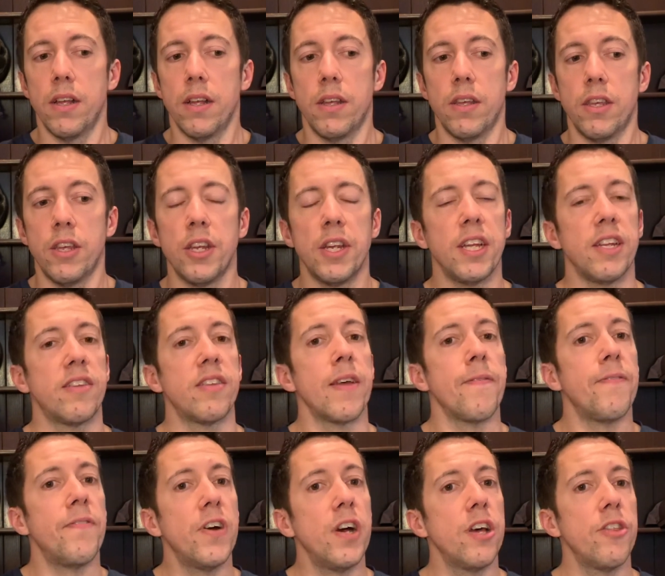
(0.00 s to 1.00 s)
you need to then
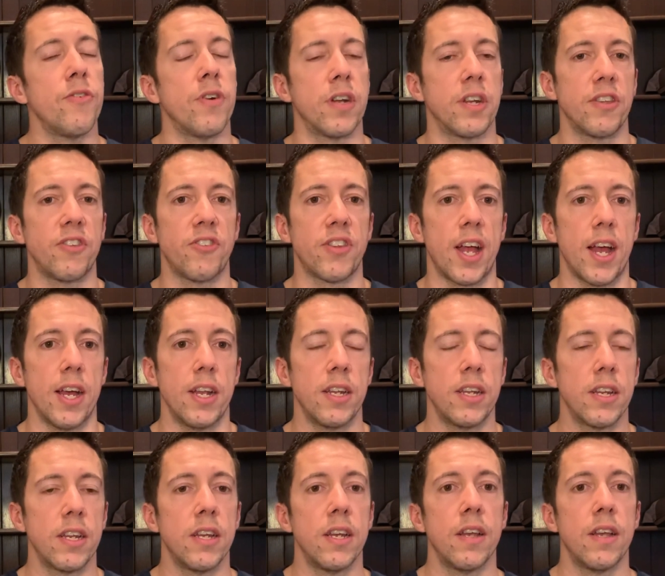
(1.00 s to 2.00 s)
further understand
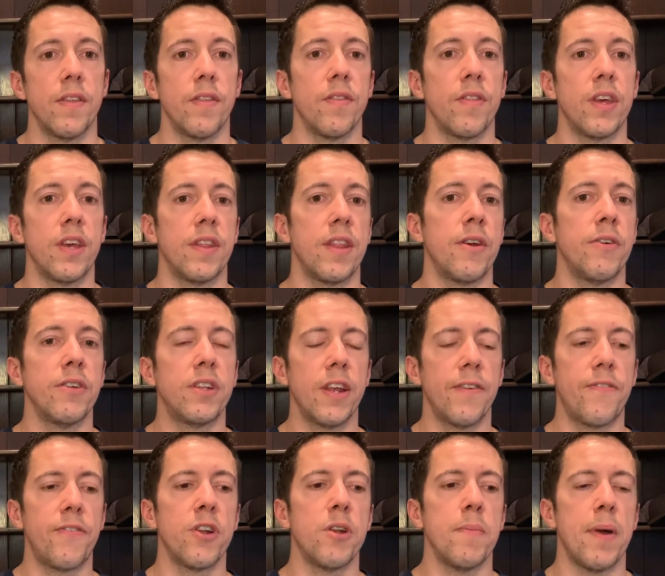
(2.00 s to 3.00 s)
that there are
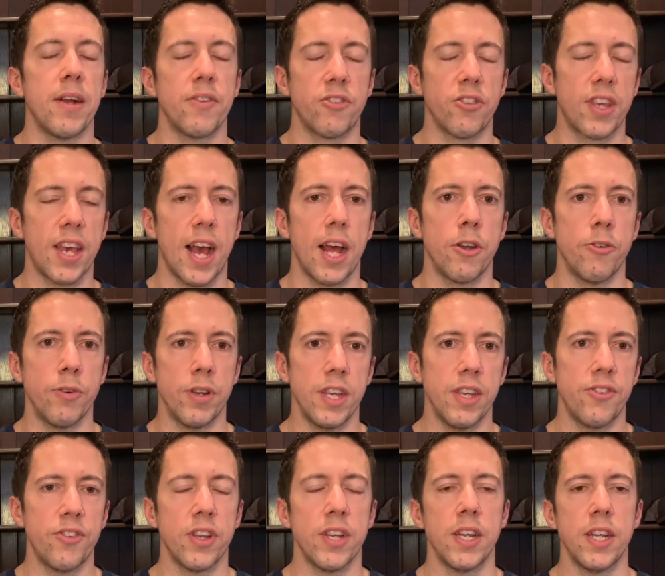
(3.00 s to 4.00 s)
different amounts of calories
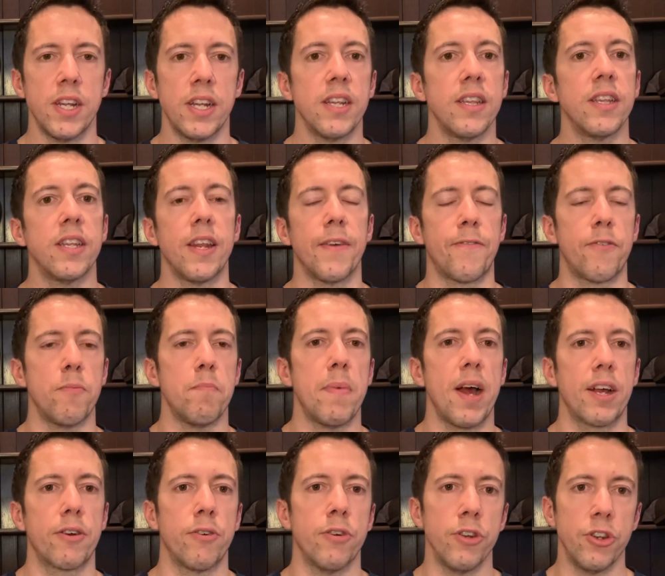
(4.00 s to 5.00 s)
in the different
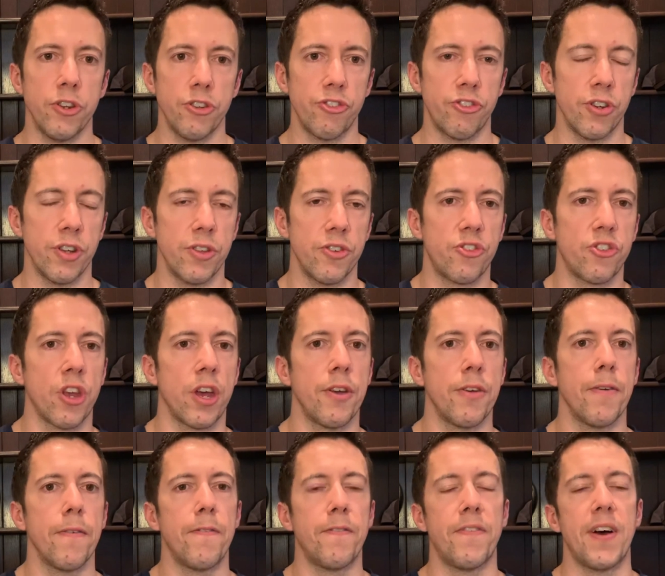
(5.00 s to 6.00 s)
macronutrients. So
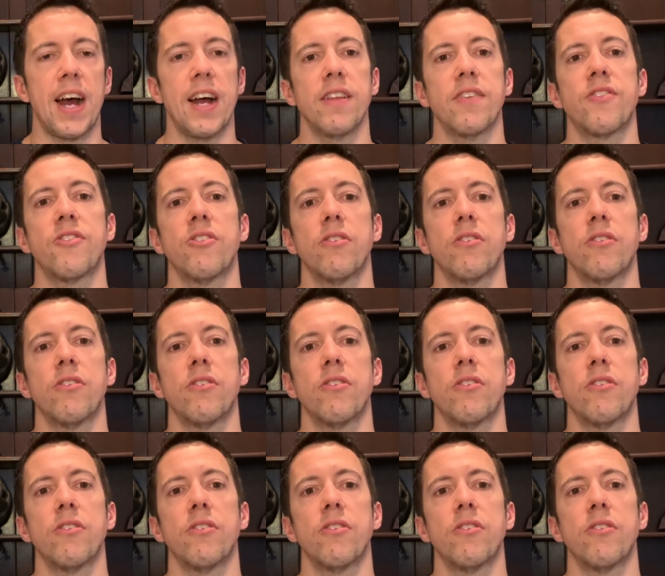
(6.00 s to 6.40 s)
fat,